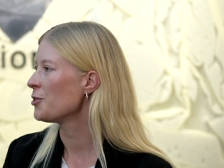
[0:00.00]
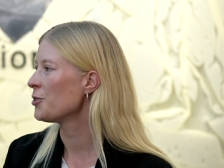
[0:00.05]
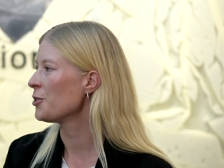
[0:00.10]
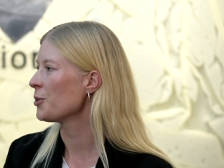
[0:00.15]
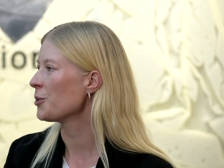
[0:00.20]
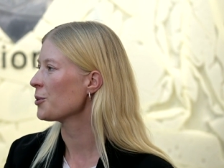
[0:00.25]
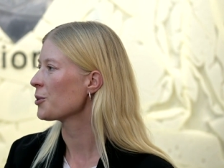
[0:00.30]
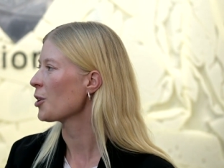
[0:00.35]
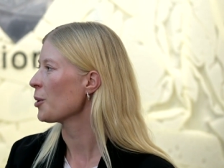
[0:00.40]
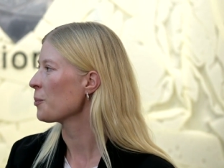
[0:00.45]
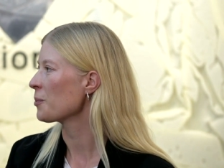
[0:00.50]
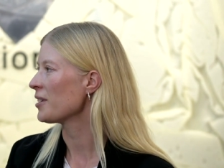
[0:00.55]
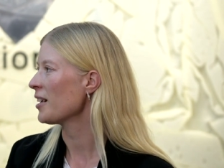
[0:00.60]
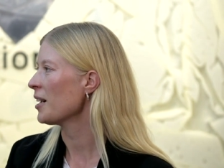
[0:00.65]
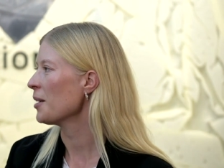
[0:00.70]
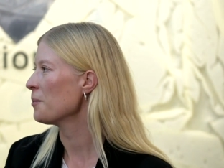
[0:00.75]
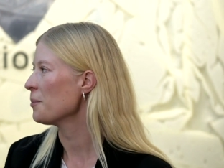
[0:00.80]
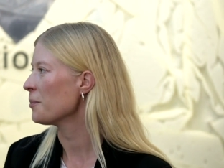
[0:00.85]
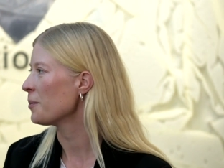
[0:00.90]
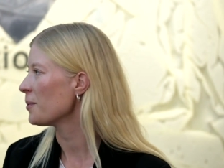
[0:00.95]
to come
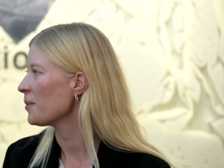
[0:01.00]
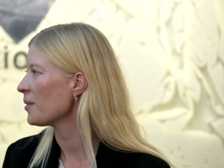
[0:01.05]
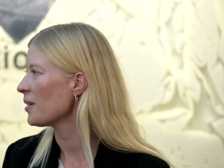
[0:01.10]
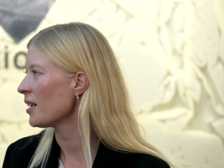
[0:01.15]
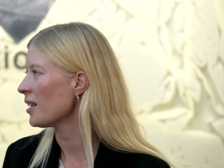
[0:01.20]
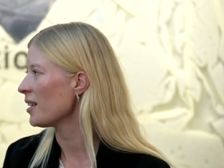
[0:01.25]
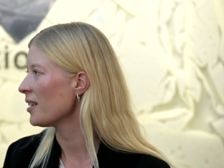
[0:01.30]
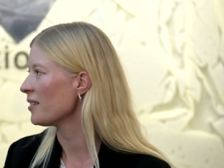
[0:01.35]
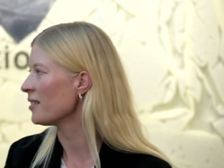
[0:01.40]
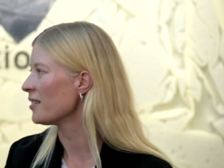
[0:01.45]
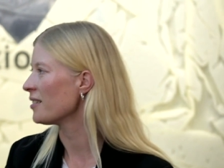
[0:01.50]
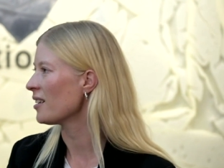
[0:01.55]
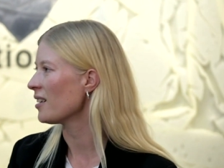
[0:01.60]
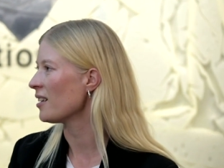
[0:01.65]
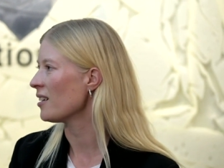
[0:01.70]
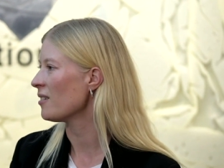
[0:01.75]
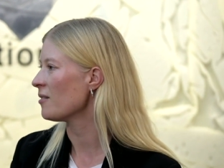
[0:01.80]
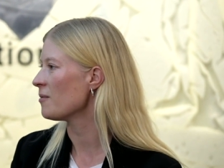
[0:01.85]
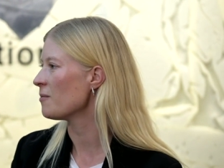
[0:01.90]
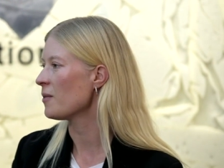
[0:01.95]
climb, and
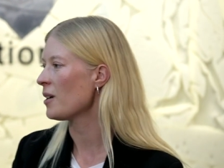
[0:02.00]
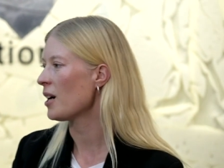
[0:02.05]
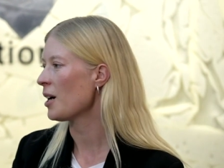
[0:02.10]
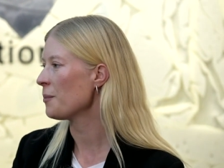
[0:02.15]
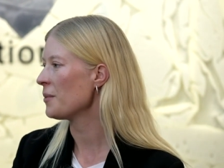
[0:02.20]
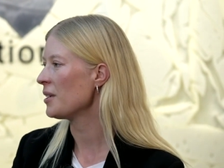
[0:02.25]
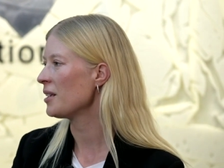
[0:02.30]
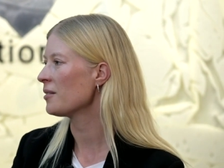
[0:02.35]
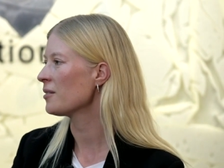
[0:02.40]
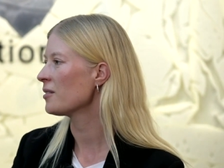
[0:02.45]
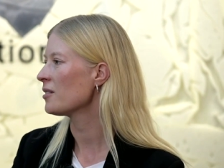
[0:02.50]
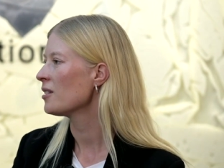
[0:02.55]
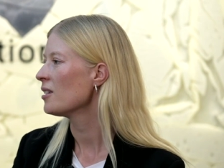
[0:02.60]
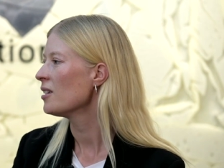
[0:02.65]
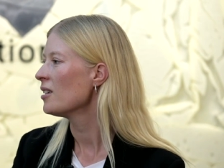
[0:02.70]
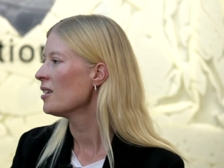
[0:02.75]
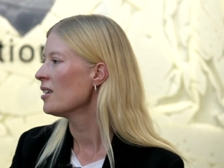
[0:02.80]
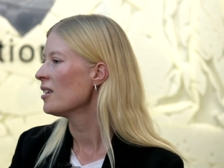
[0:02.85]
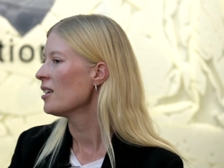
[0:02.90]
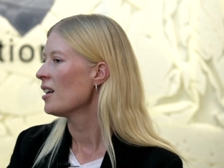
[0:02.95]
um, I mean.
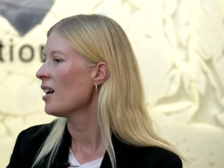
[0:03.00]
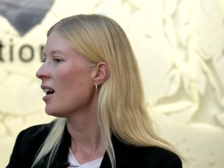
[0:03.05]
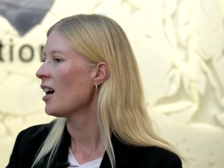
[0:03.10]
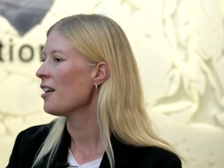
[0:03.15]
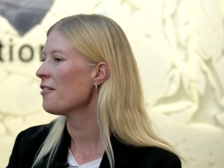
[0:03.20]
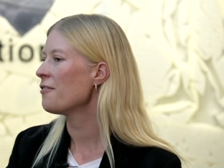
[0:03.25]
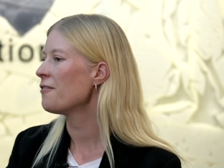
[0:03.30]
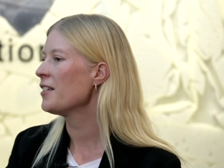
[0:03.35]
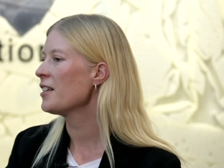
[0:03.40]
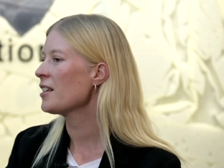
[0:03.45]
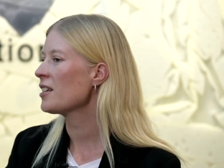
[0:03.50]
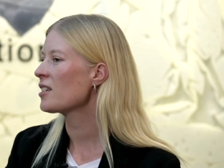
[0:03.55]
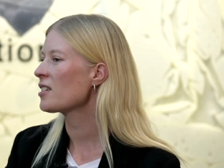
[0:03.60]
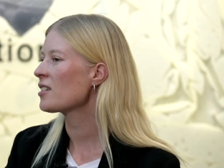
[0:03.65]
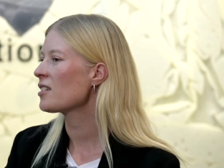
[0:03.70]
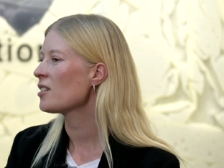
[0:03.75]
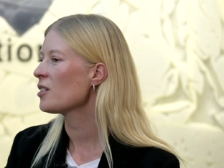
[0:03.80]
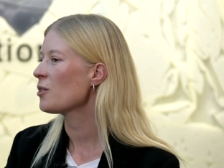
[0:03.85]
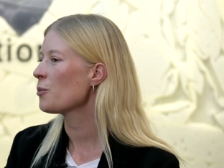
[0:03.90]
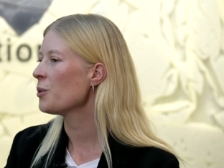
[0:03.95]
I
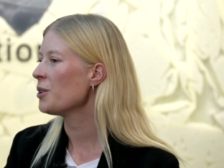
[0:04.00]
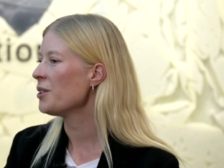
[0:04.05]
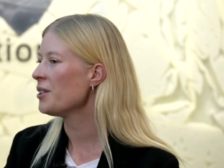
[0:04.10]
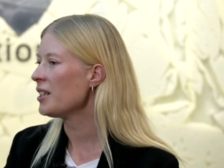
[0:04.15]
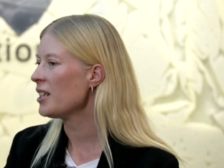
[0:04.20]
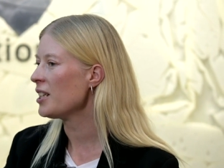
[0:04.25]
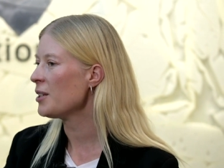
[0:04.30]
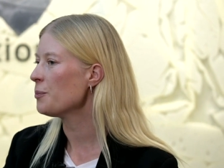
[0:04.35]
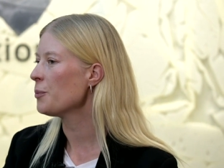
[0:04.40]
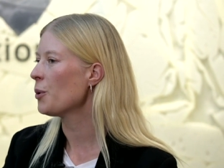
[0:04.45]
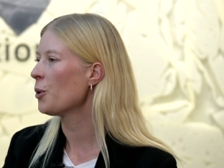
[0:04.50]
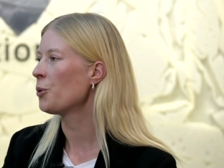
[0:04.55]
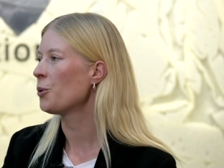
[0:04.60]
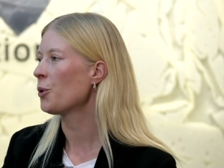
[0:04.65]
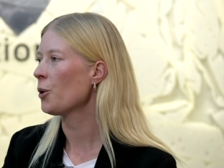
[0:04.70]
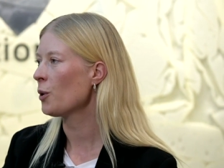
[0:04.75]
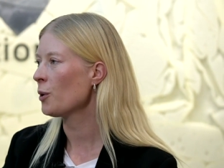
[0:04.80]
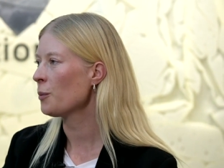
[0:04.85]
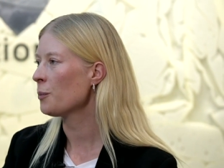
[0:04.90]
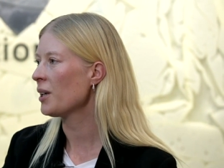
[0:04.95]
think we need more
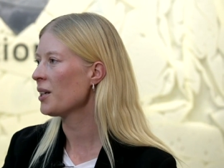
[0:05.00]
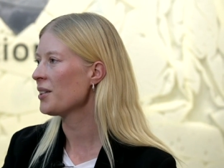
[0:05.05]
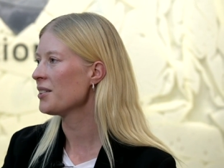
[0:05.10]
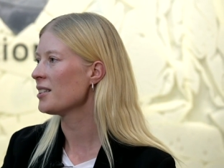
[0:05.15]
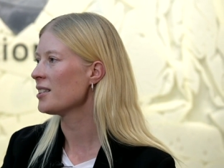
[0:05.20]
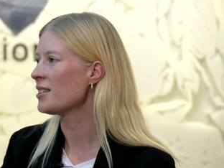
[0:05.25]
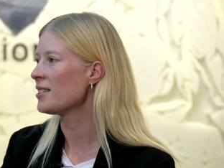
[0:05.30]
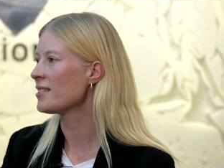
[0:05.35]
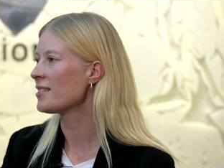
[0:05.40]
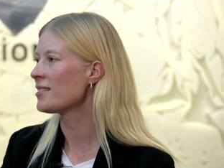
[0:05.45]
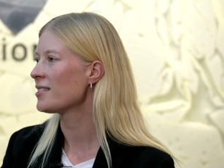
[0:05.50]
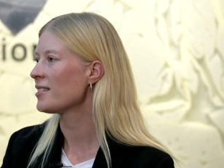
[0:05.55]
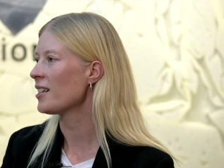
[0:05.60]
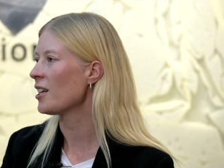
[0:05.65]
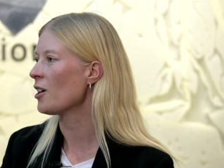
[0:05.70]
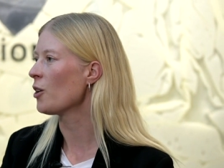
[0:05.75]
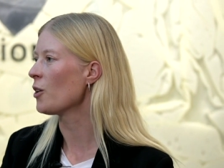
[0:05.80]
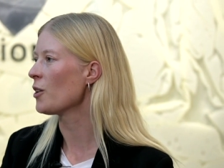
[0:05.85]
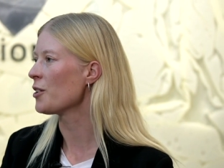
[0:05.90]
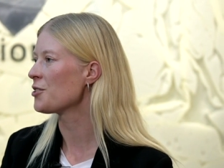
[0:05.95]
role models
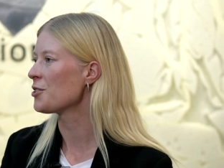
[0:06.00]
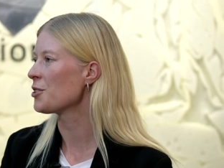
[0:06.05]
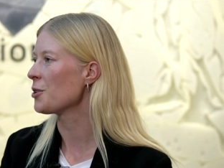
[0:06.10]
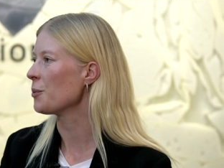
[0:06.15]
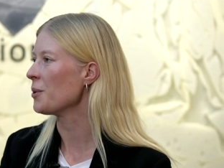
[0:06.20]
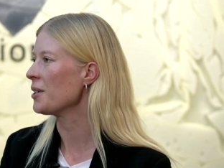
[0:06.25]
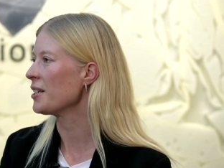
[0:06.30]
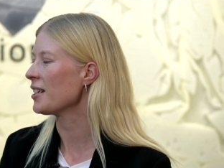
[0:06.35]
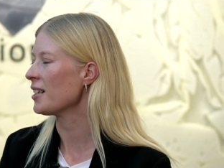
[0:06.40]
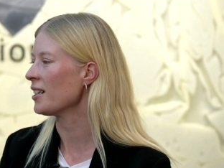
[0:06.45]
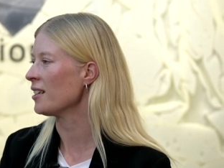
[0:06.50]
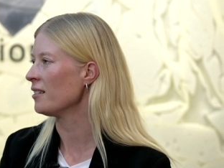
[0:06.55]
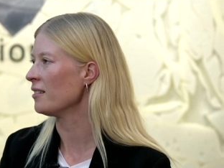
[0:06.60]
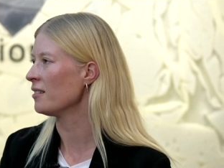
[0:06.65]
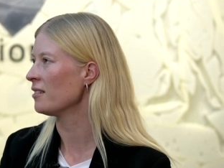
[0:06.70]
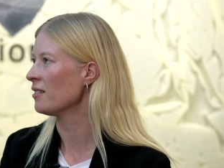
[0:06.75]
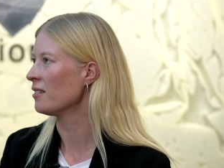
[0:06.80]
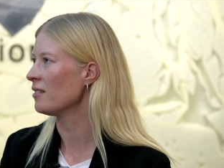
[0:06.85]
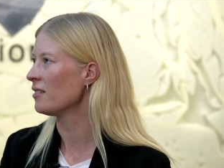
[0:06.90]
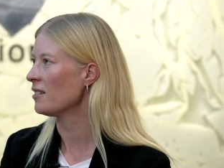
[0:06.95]
that also we
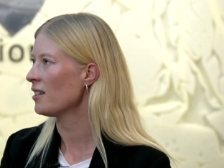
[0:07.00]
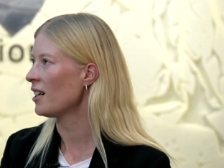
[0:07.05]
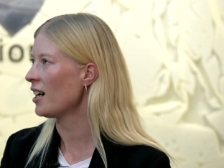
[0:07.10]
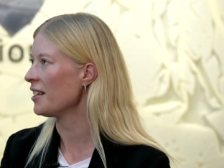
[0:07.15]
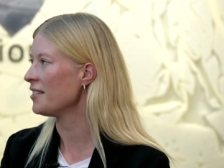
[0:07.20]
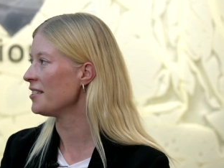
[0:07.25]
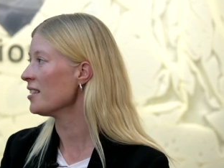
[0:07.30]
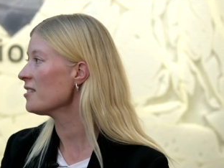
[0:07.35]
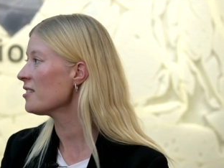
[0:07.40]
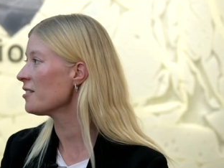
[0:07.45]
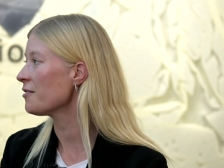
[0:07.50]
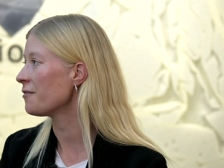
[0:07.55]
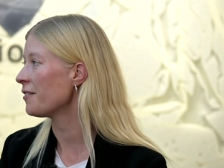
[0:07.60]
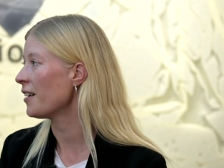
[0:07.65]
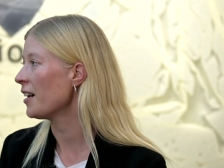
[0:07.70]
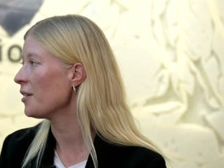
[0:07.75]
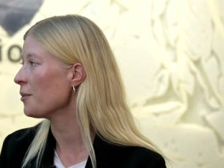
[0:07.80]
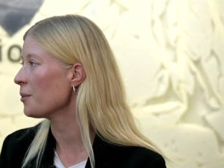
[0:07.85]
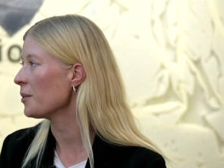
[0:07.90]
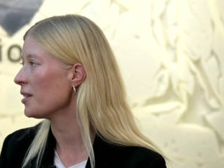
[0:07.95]
can
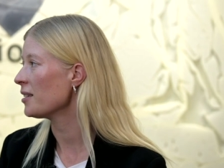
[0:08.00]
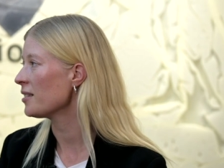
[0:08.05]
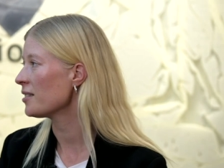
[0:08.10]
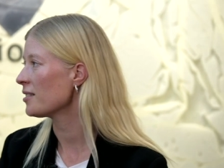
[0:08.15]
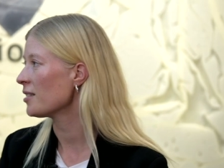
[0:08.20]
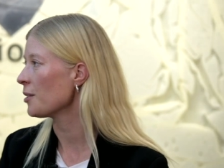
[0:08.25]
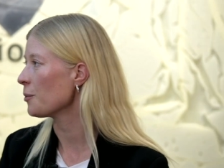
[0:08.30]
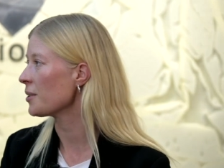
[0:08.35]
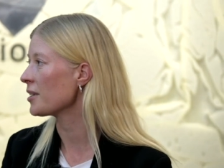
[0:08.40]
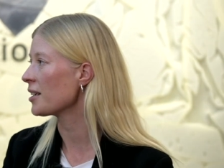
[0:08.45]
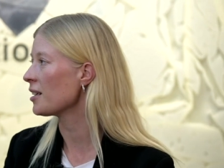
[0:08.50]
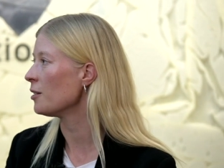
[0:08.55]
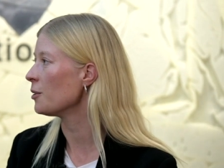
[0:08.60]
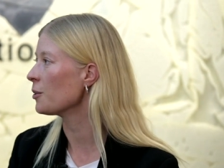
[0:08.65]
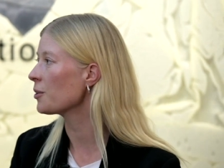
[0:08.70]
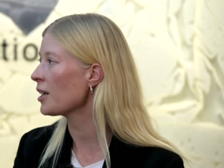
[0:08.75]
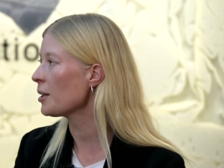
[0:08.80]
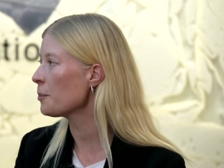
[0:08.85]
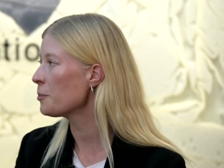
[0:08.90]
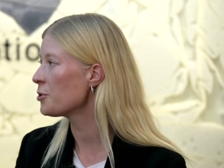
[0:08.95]
identify with, that we can
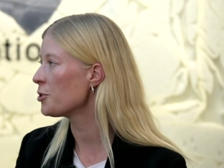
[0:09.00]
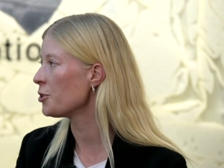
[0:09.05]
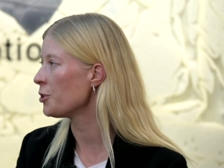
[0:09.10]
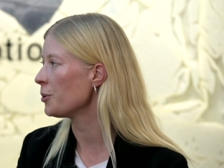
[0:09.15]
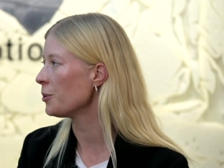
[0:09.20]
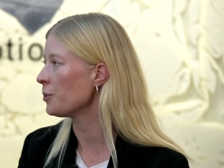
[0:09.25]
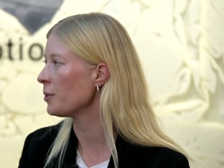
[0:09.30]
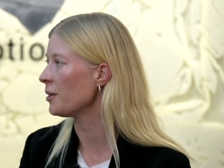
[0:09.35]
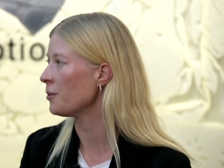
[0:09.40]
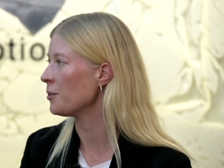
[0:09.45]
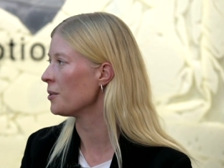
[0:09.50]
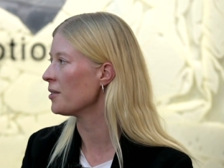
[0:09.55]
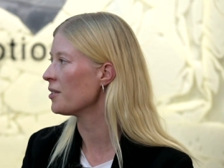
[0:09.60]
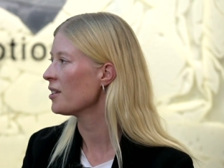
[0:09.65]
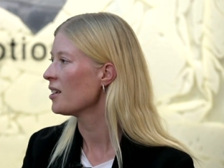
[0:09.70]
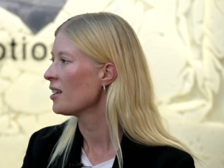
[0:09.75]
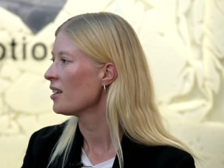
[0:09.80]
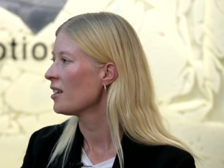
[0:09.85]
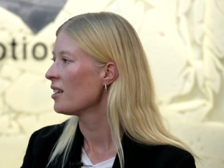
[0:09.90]
totally. look up to, and